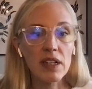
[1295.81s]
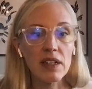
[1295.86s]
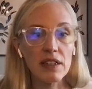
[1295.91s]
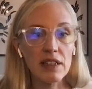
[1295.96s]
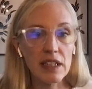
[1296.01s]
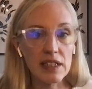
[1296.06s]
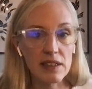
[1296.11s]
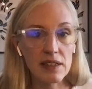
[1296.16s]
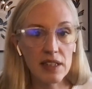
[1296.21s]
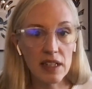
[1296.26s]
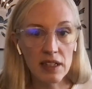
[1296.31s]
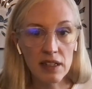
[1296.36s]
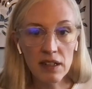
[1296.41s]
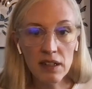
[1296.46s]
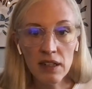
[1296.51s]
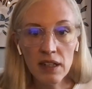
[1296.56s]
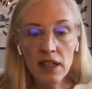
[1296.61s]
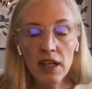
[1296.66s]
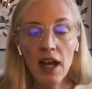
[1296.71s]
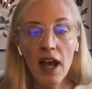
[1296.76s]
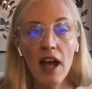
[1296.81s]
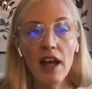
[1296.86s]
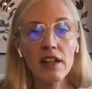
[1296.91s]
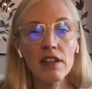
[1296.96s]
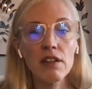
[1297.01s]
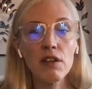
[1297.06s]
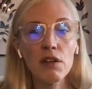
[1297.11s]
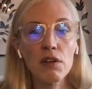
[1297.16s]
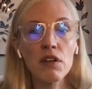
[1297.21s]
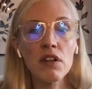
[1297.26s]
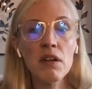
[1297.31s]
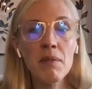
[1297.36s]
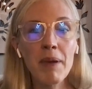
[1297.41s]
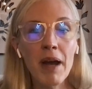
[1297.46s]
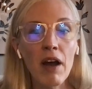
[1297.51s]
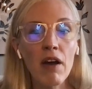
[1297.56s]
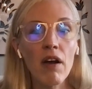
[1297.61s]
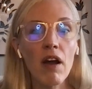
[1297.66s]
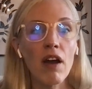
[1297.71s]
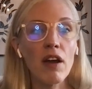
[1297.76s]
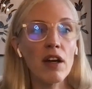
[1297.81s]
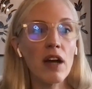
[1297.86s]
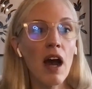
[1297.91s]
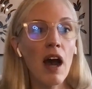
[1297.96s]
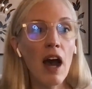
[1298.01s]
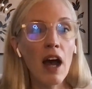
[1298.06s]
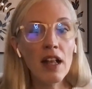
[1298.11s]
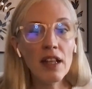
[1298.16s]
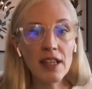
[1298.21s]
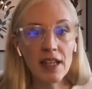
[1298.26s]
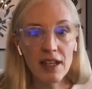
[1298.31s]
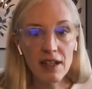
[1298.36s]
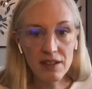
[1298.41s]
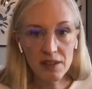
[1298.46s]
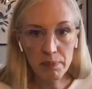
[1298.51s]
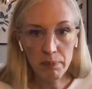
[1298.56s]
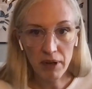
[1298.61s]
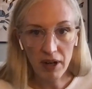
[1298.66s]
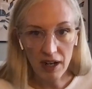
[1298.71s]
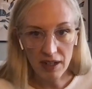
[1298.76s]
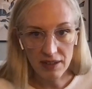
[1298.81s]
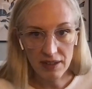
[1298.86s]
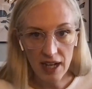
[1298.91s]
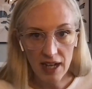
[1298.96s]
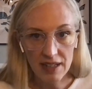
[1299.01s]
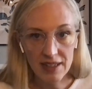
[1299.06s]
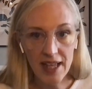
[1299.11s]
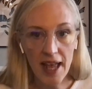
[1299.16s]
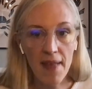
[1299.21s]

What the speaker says: listen, and learn about our colleagues' process